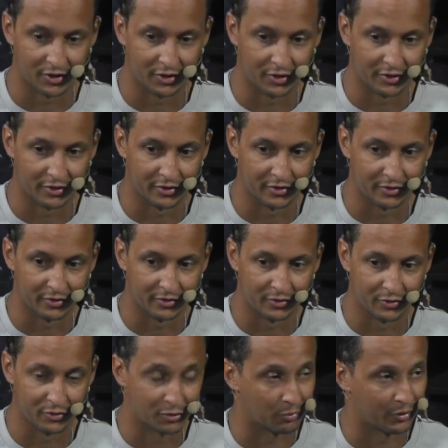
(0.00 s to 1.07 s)
and he
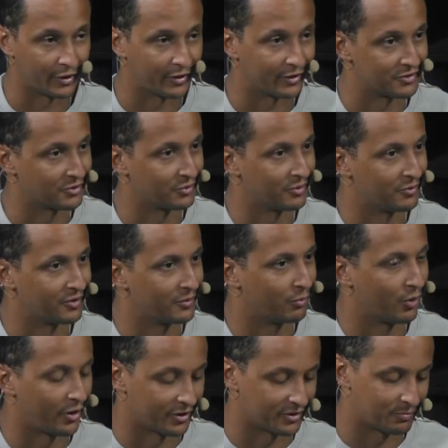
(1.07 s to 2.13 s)
used to play here, so he
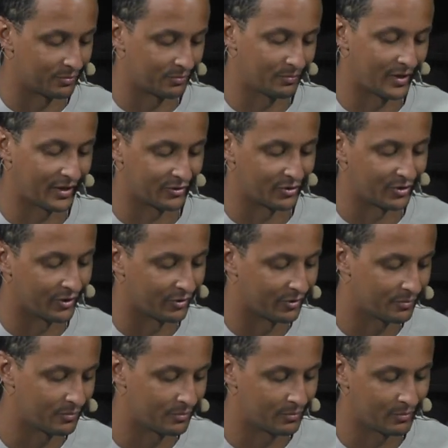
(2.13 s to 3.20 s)
brought it back to the
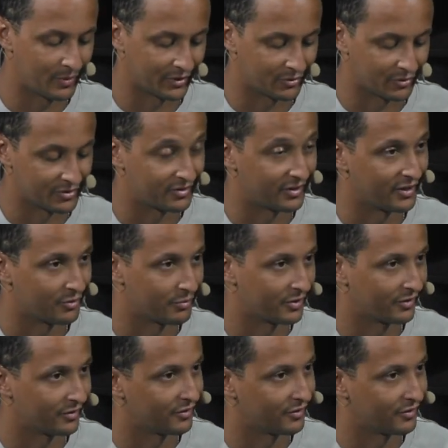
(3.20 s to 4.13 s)
area, back to the stadium here.